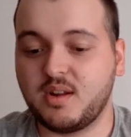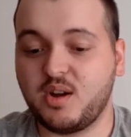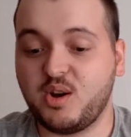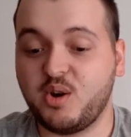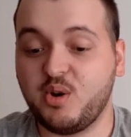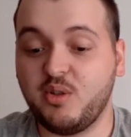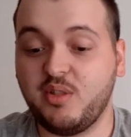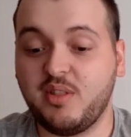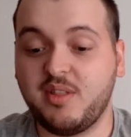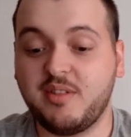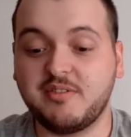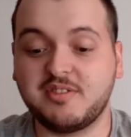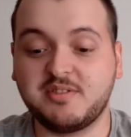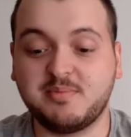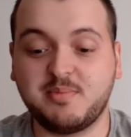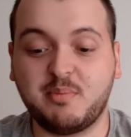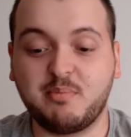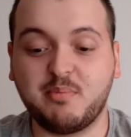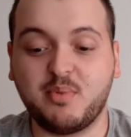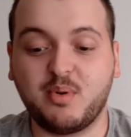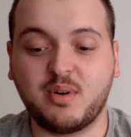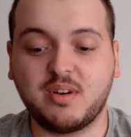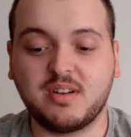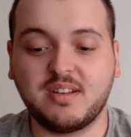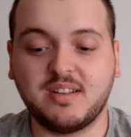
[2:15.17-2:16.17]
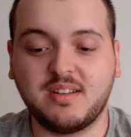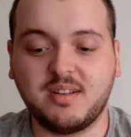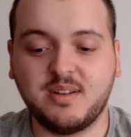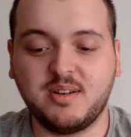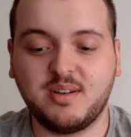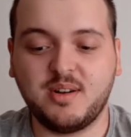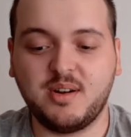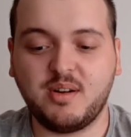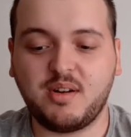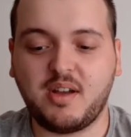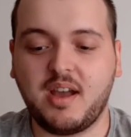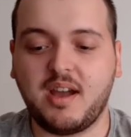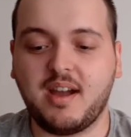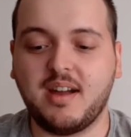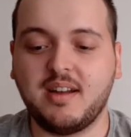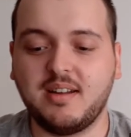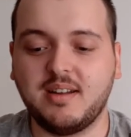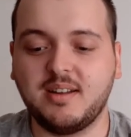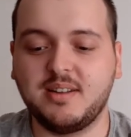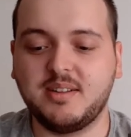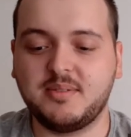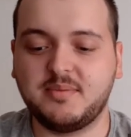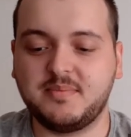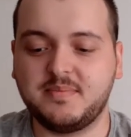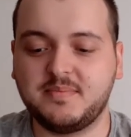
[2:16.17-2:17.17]
Oh, it's been boarded. Okay.
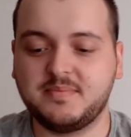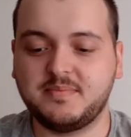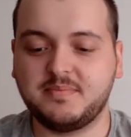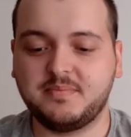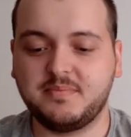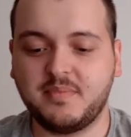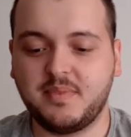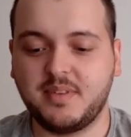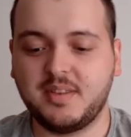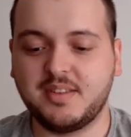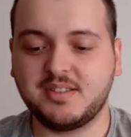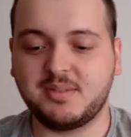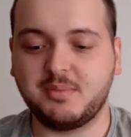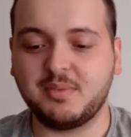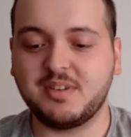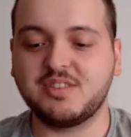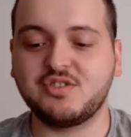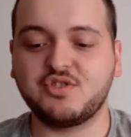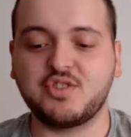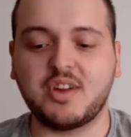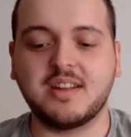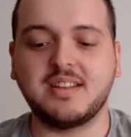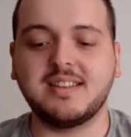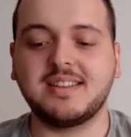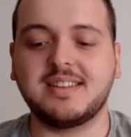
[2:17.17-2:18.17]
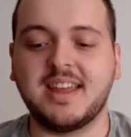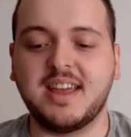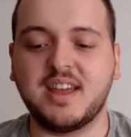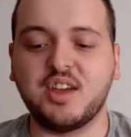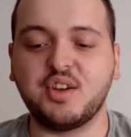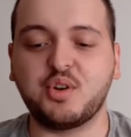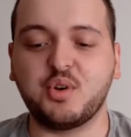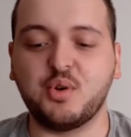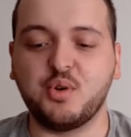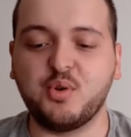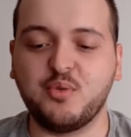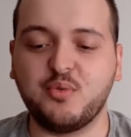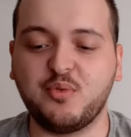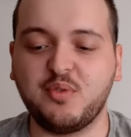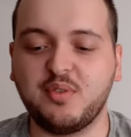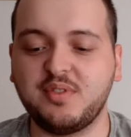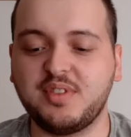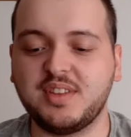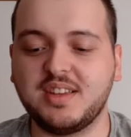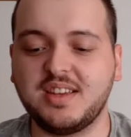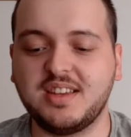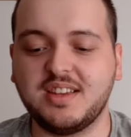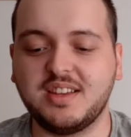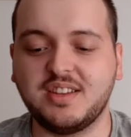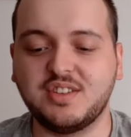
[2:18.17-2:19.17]
Somebody's trying to take over
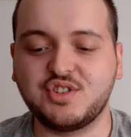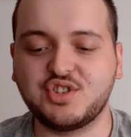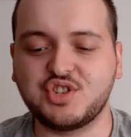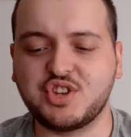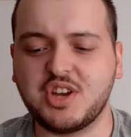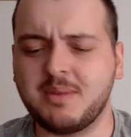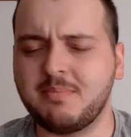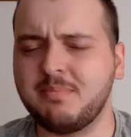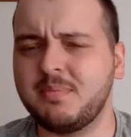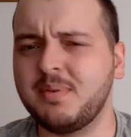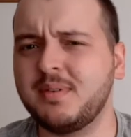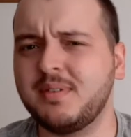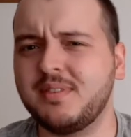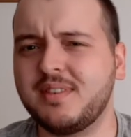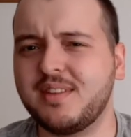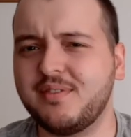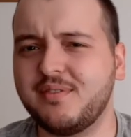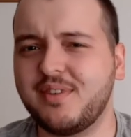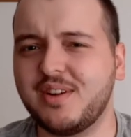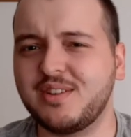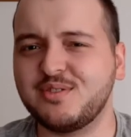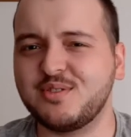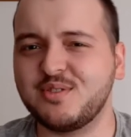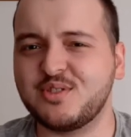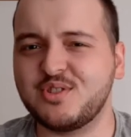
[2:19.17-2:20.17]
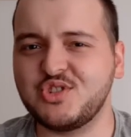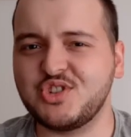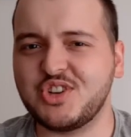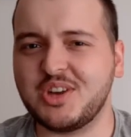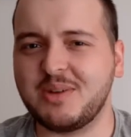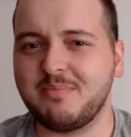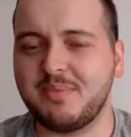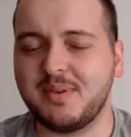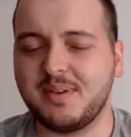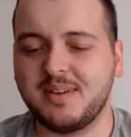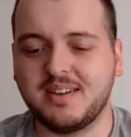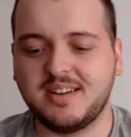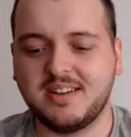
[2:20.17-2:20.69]
the ship, the Avengers ship.